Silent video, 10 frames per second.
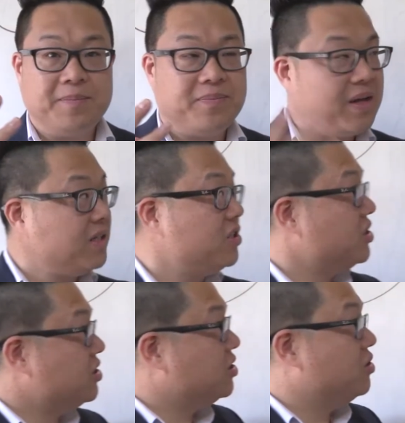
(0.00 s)
actually
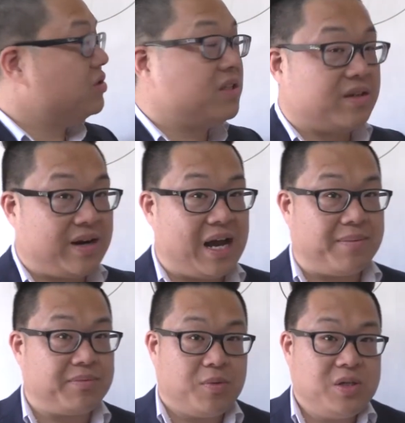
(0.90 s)
just using their app,
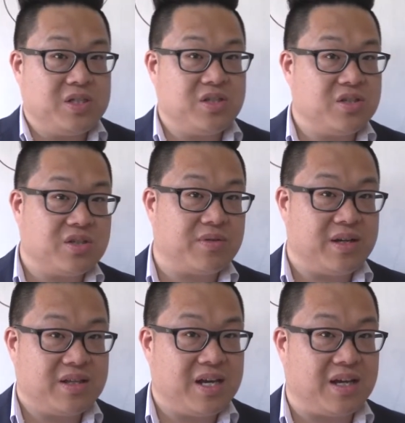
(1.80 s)
which is just a
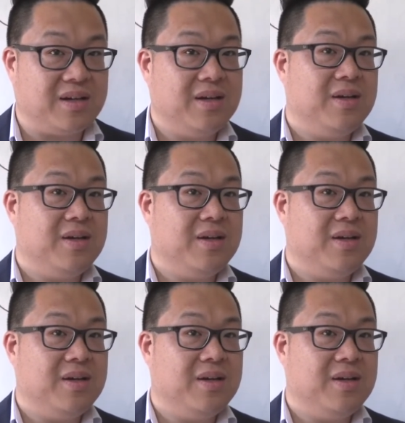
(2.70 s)
great thing.